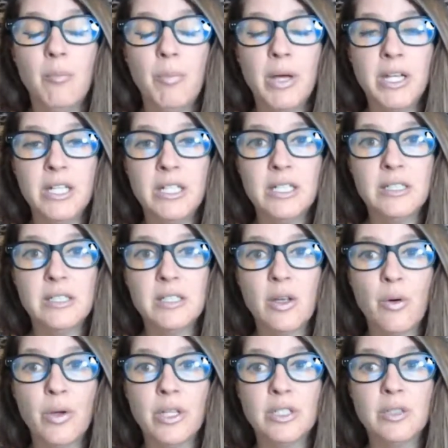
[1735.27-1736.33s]
but it is
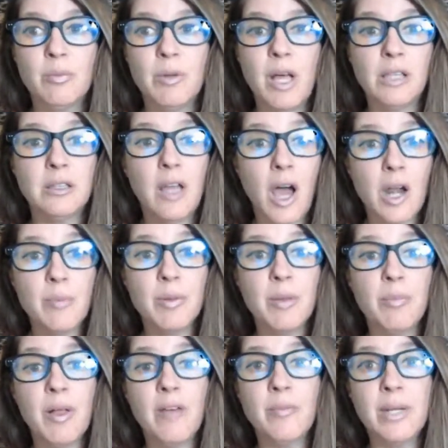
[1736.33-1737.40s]
going to be, a lot of
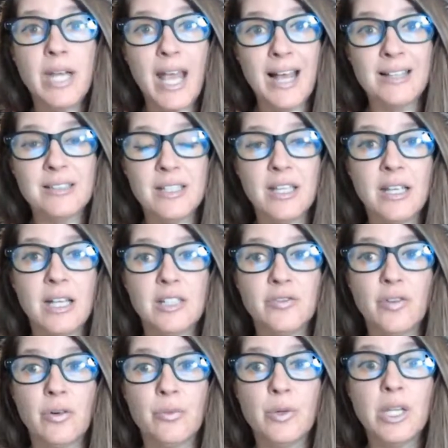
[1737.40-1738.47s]
people have been asking us
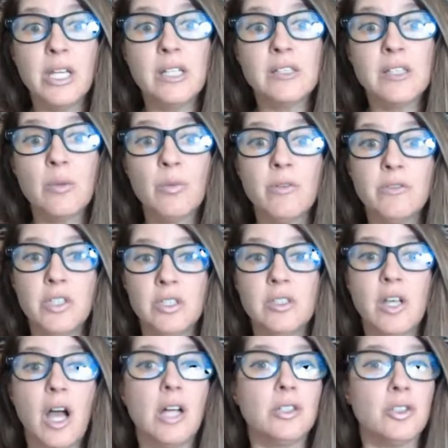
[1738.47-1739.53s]
for readings, and we've just
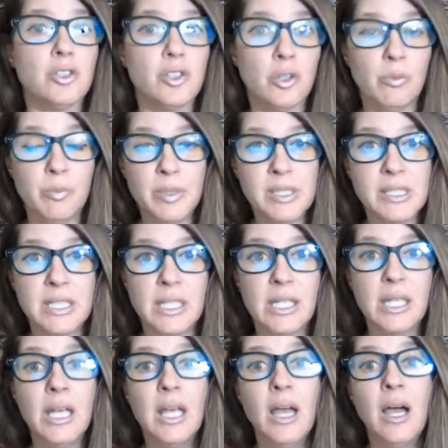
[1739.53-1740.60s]
gotten so
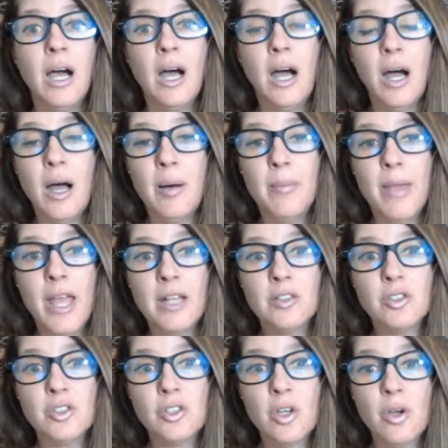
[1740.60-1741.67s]
busy. And
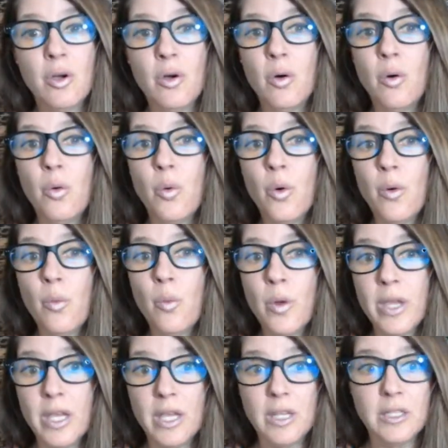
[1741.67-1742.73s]
so
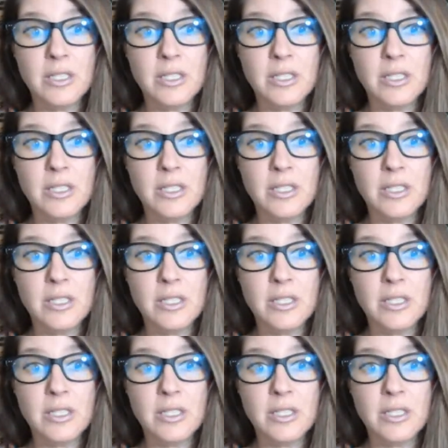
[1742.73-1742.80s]
we